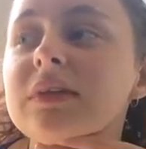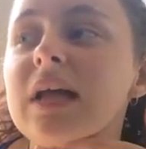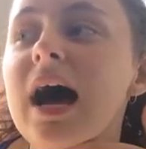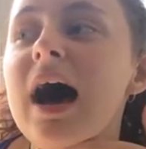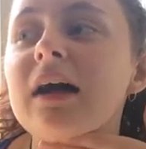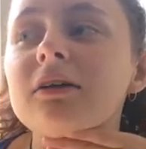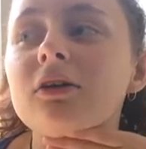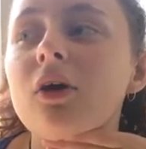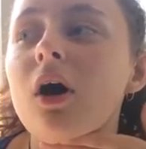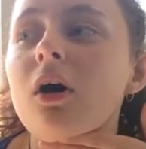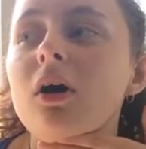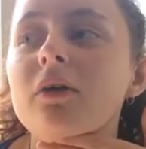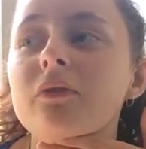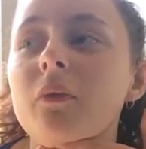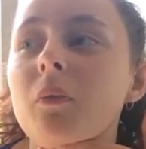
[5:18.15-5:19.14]
Dad got
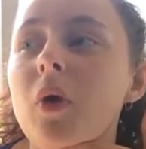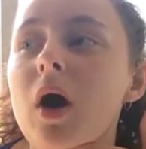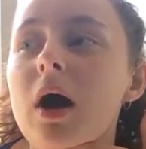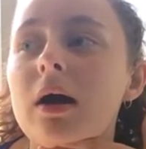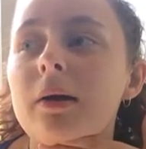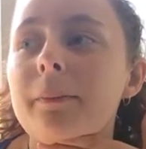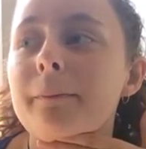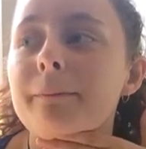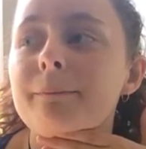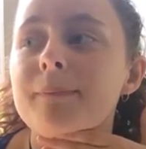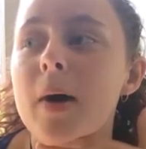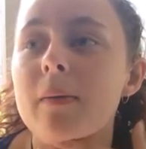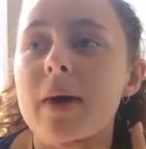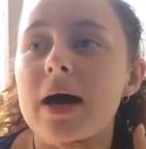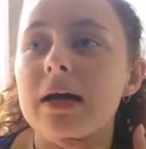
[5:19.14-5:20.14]
home from work,
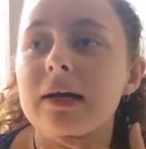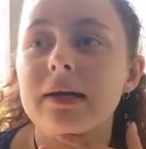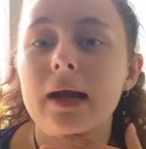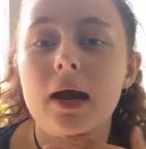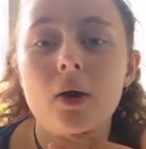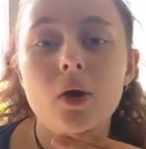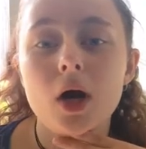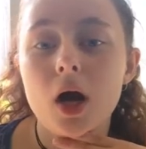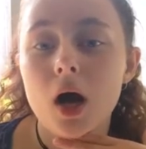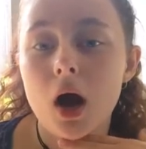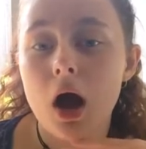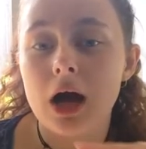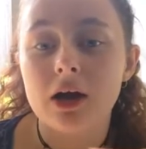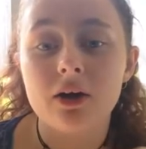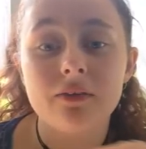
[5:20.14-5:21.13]
Mum had a shower,
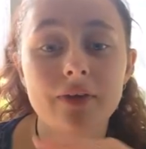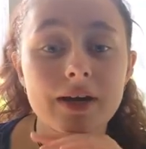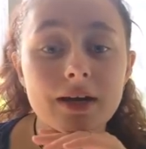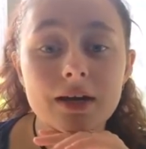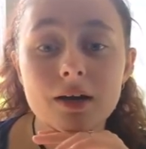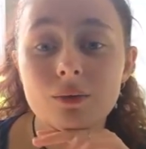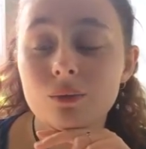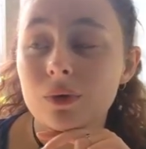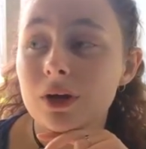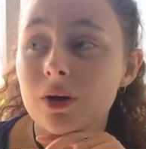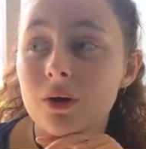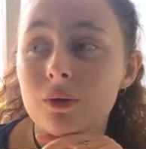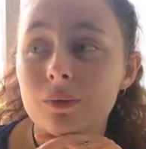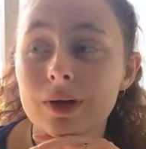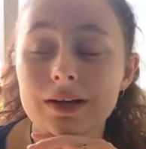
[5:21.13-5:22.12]
I got ready, and we
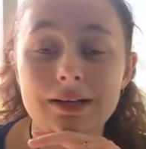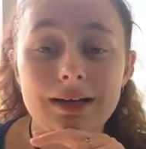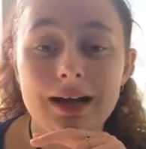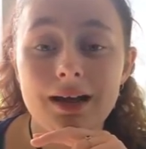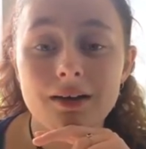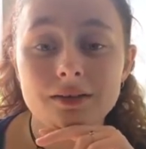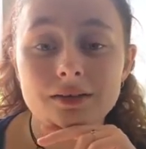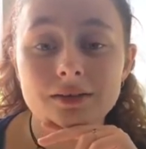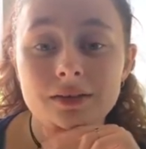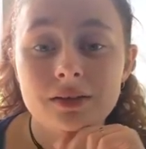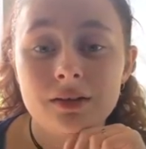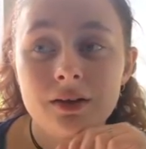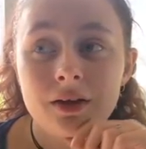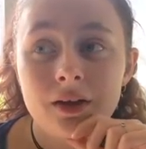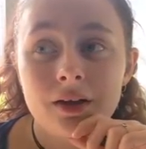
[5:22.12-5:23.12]
all went down
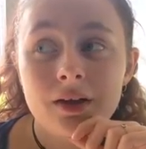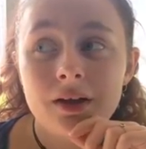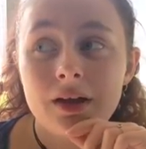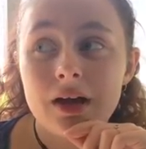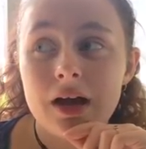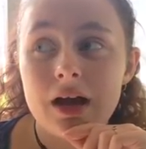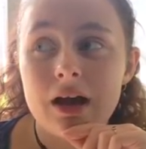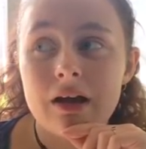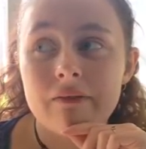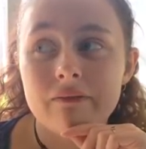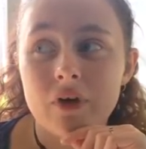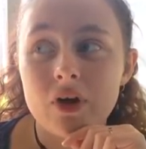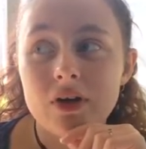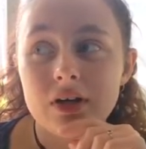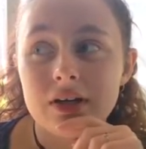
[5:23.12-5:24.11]
and
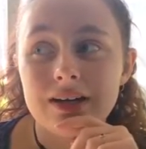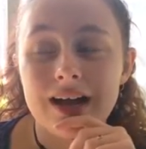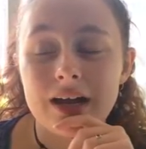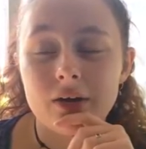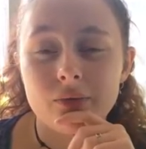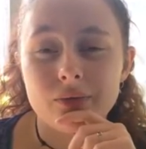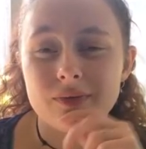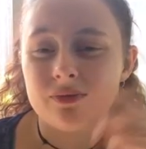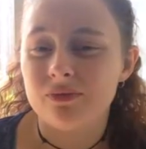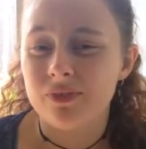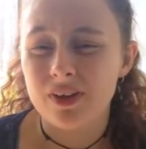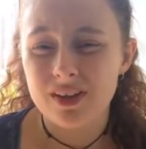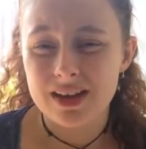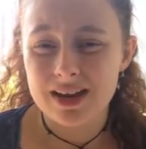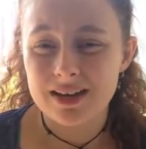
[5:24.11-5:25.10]
voted. And it was
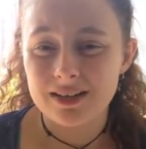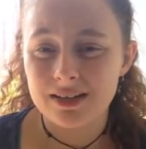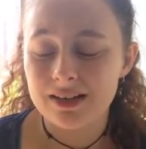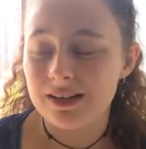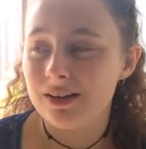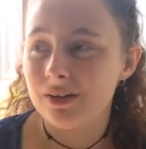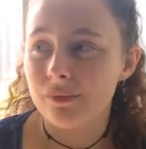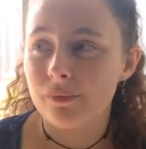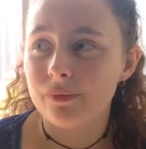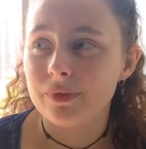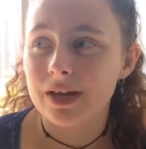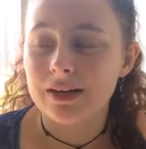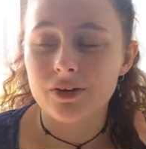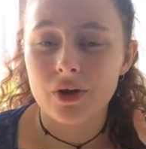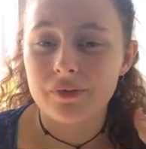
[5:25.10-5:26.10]
really easy.
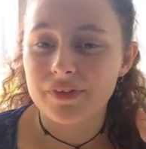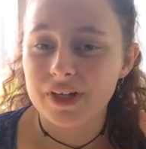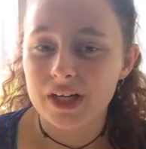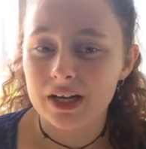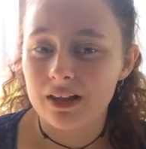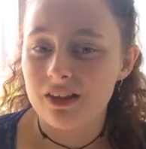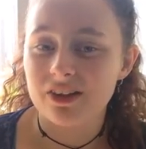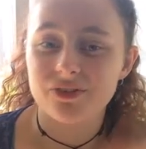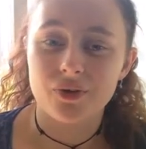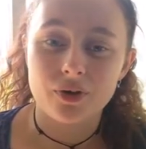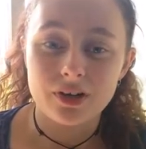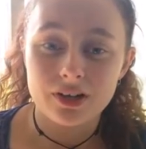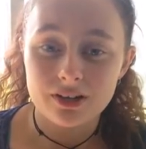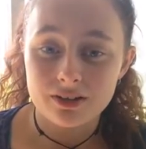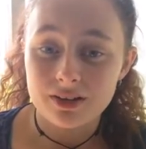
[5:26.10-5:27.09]
They do everything
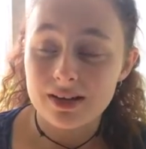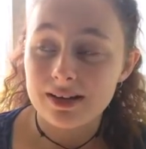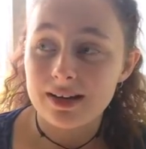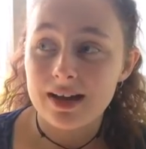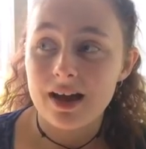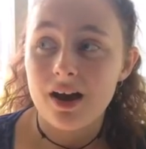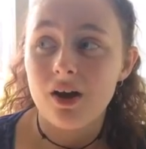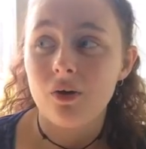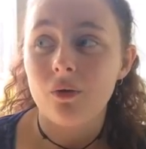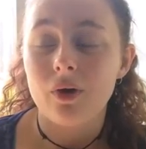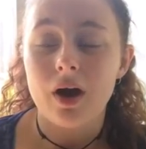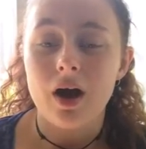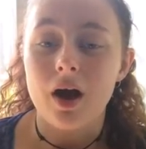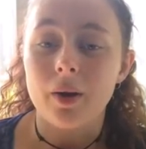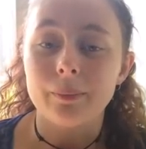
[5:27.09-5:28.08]
electronically
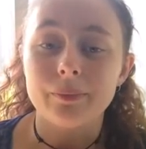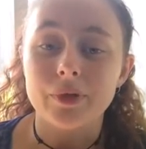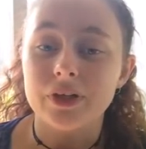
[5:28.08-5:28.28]
now.